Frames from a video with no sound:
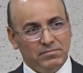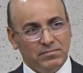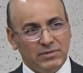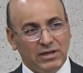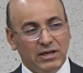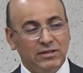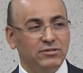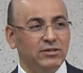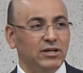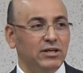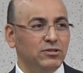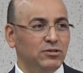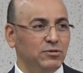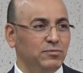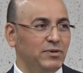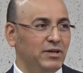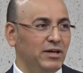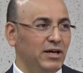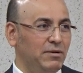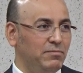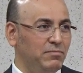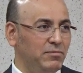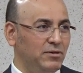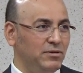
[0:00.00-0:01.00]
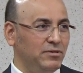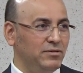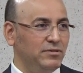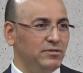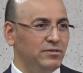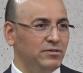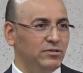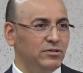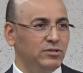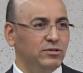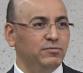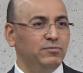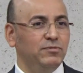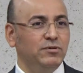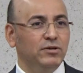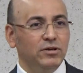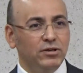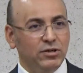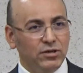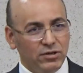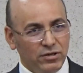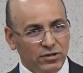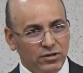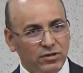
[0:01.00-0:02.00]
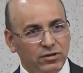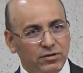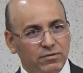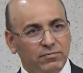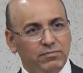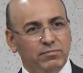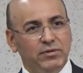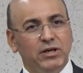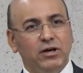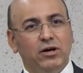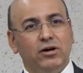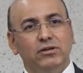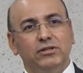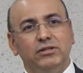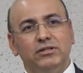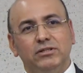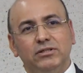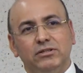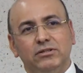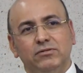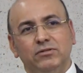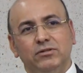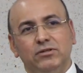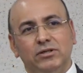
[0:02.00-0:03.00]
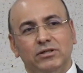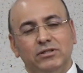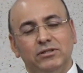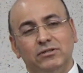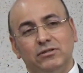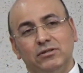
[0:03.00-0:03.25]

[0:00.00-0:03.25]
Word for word: I try to be humble, to be honest with you,